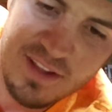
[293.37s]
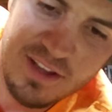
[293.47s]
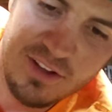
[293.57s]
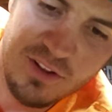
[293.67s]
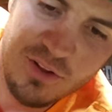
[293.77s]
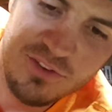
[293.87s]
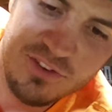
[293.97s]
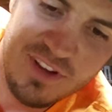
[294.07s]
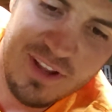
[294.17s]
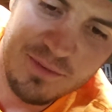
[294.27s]
and close your
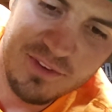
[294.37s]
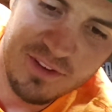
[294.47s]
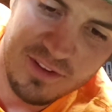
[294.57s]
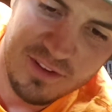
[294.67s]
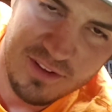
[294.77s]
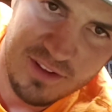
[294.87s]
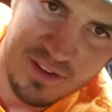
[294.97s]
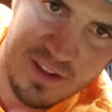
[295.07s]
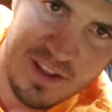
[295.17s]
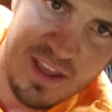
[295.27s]
snips
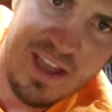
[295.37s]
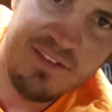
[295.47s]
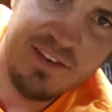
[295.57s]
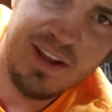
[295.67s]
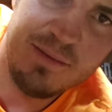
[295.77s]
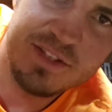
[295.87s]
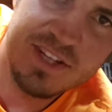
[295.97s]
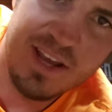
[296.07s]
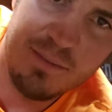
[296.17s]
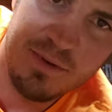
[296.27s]
every time you
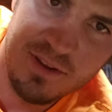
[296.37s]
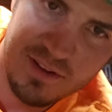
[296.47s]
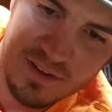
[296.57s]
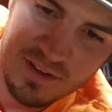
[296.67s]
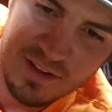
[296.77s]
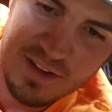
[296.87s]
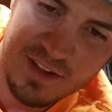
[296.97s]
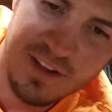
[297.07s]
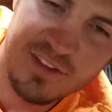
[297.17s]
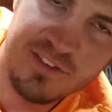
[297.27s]
snip.
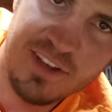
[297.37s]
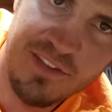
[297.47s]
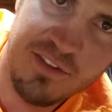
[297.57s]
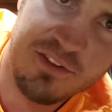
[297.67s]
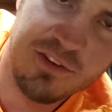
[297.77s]
because you get those